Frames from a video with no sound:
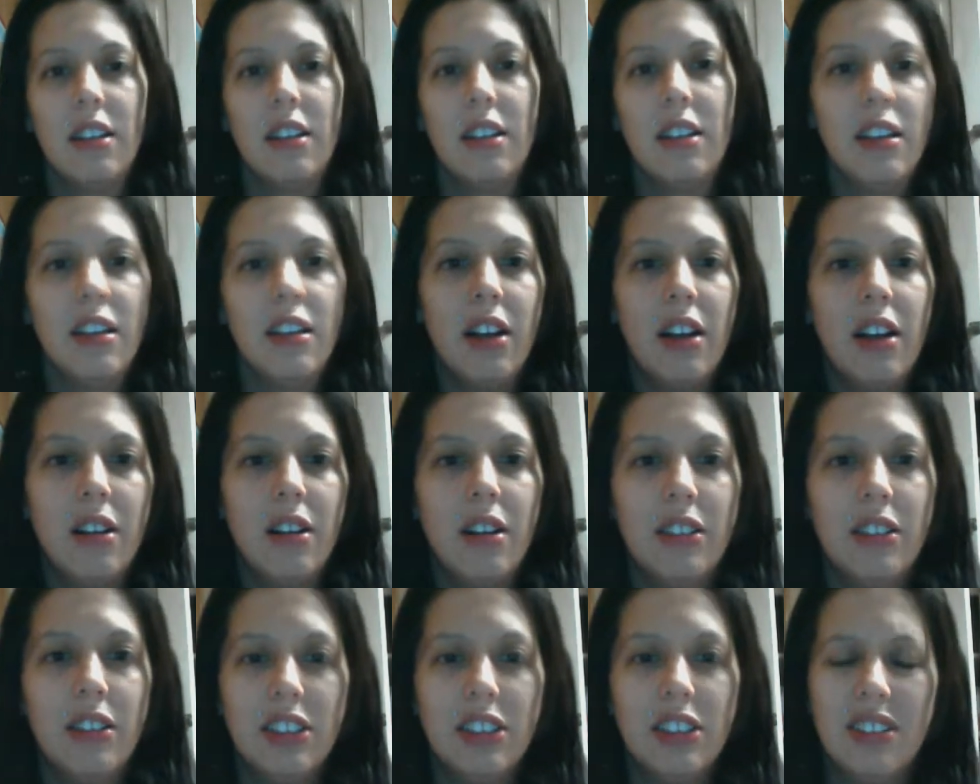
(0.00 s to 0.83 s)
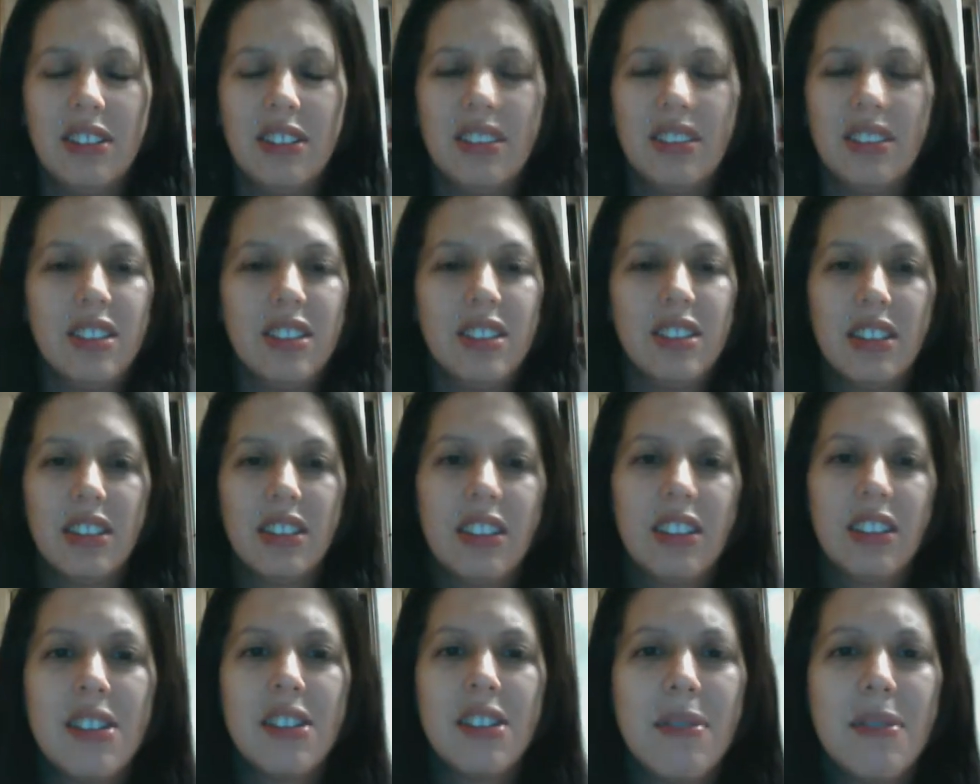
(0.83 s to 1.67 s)
It just
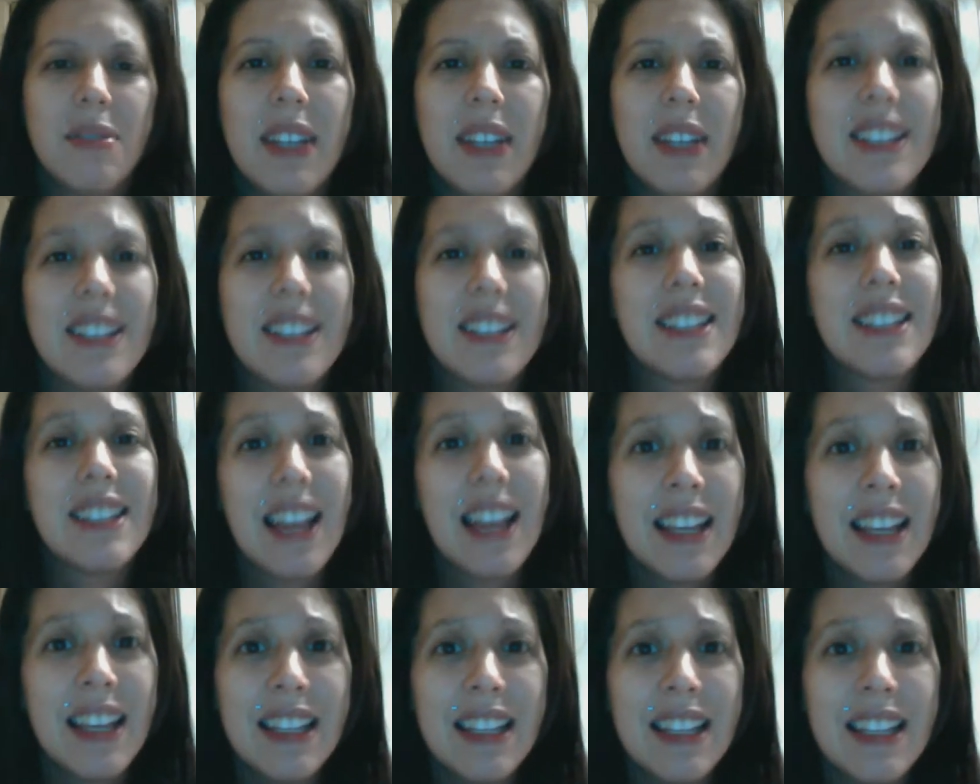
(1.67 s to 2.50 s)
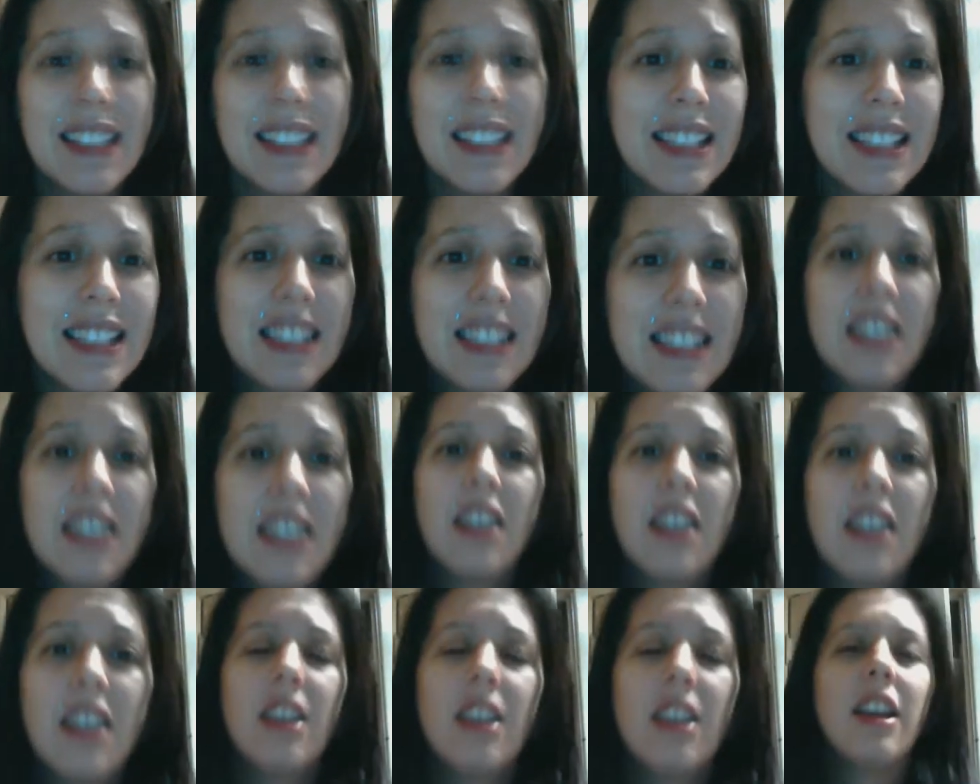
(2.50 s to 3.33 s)
doesn't make sense.
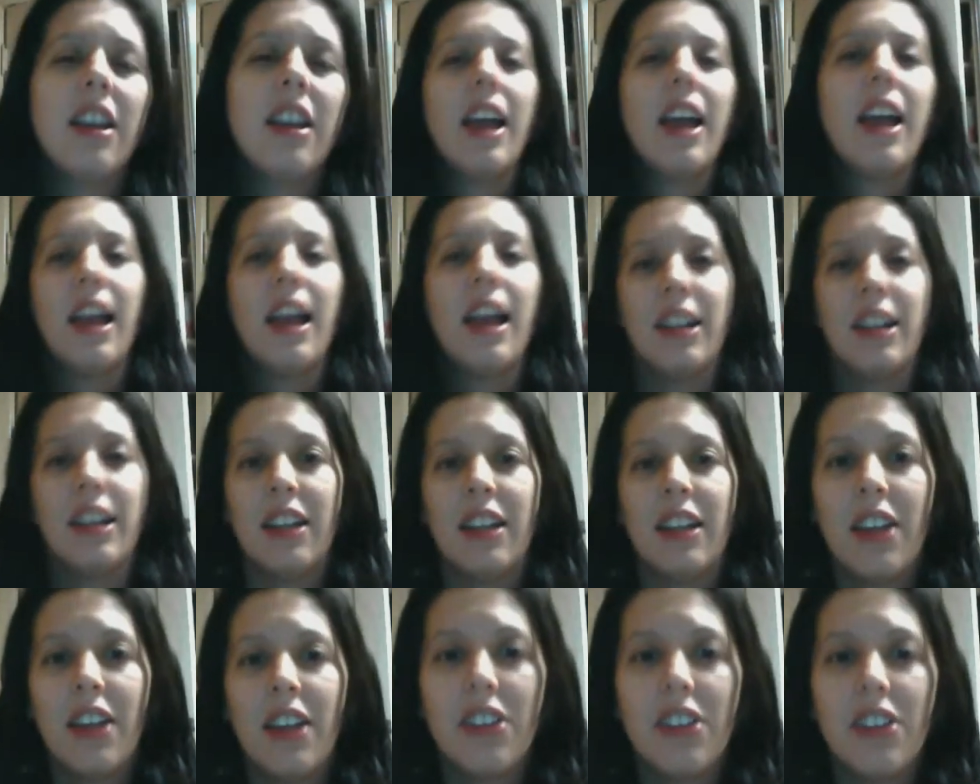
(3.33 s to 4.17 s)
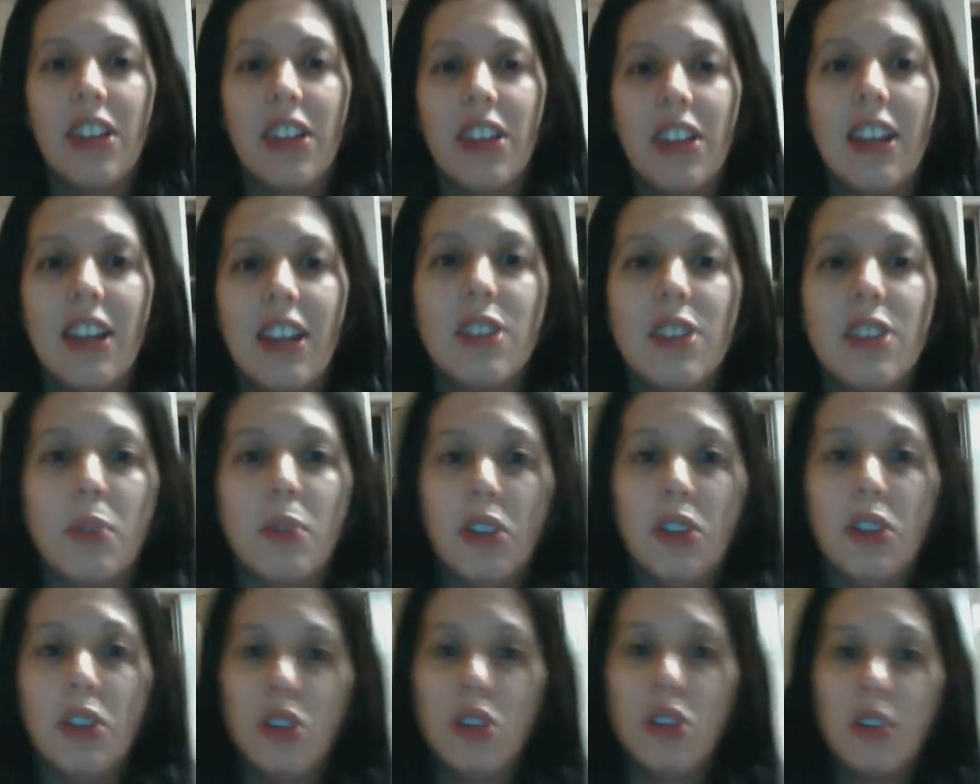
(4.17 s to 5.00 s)
And another thing is when
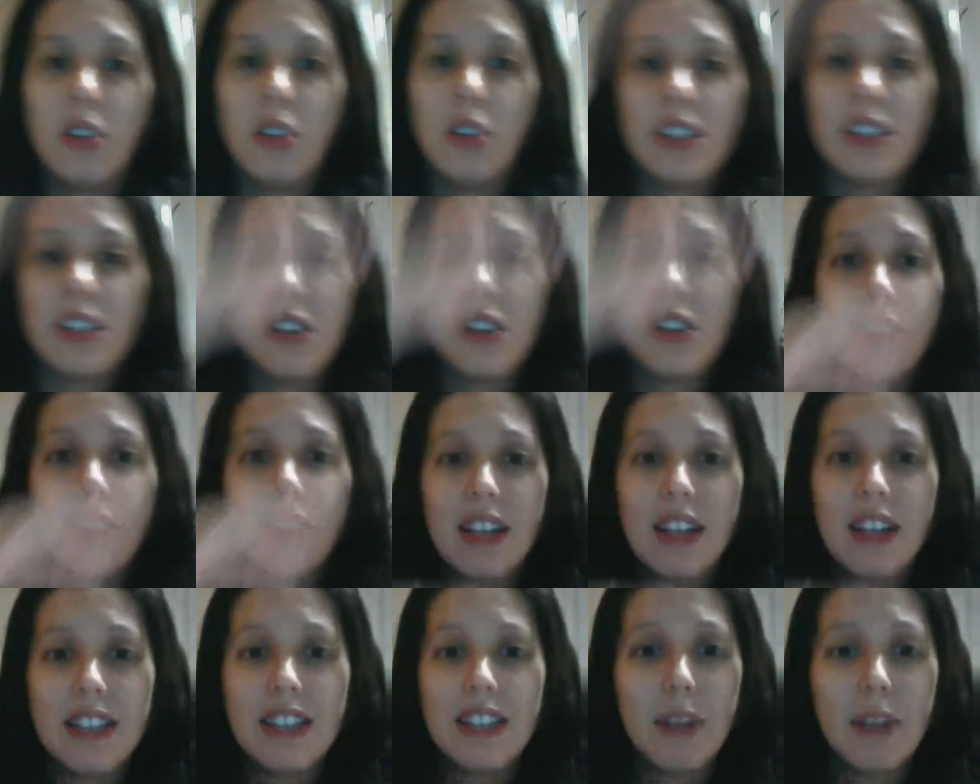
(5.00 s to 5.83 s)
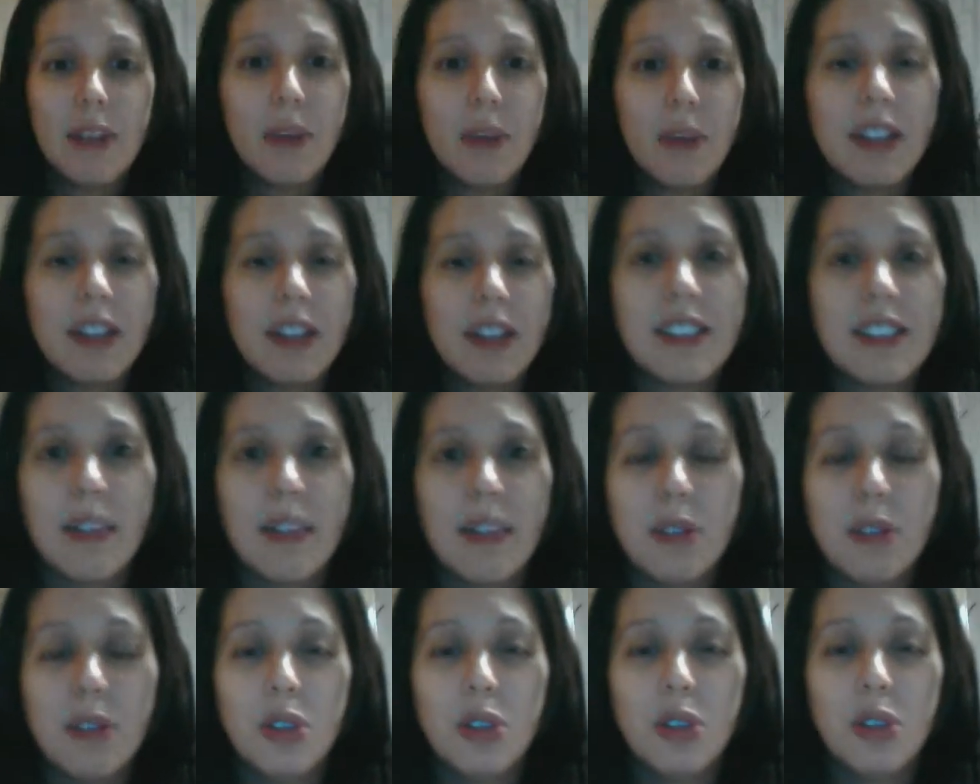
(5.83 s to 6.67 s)
you do this all day, step one and step
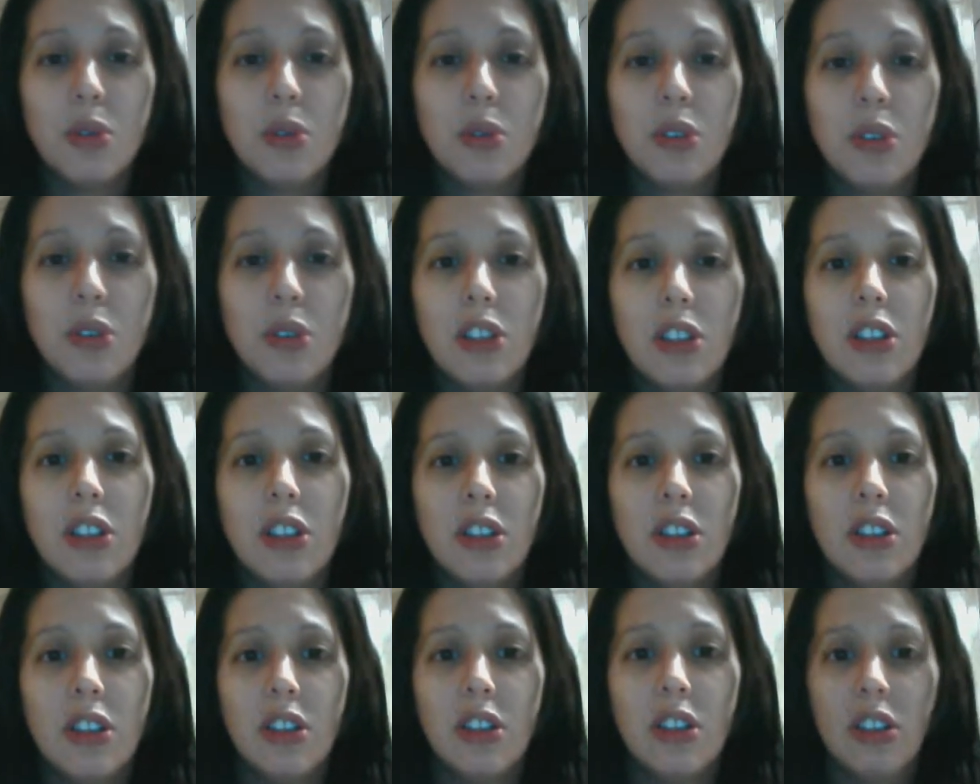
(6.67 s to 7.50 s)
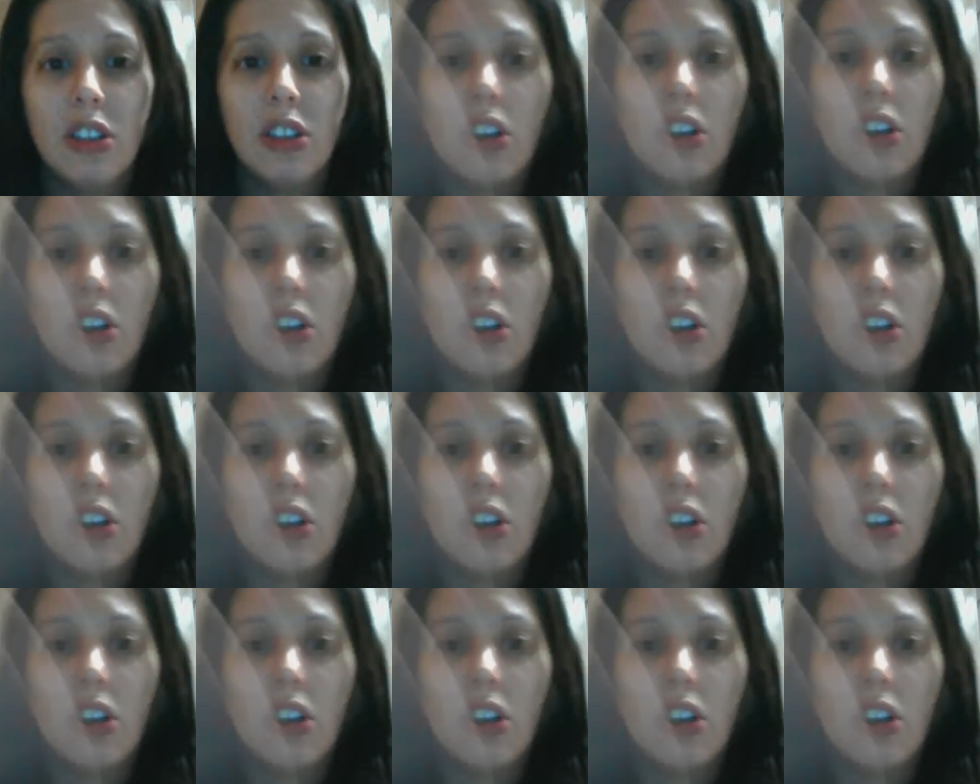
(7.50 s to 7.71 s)
two, your